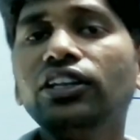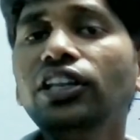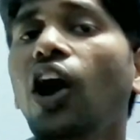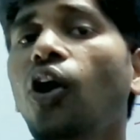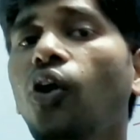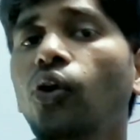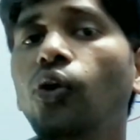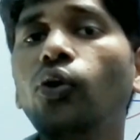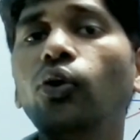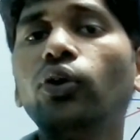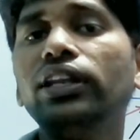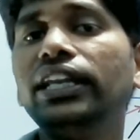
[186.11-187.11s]

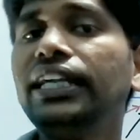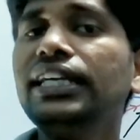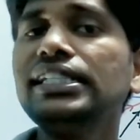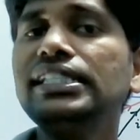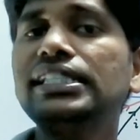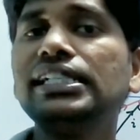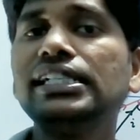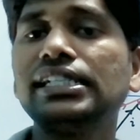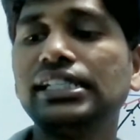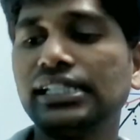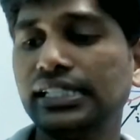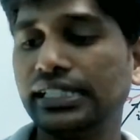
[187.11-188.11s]
Now let us
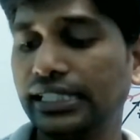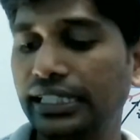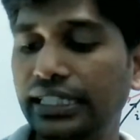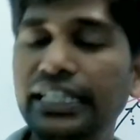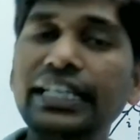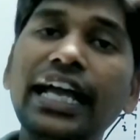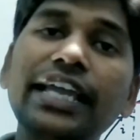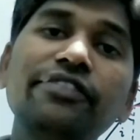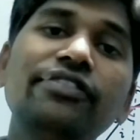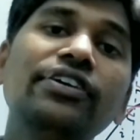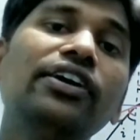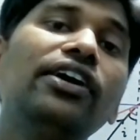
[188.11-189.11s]

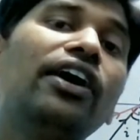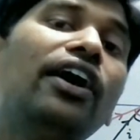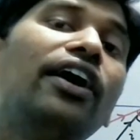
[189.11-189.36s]
derive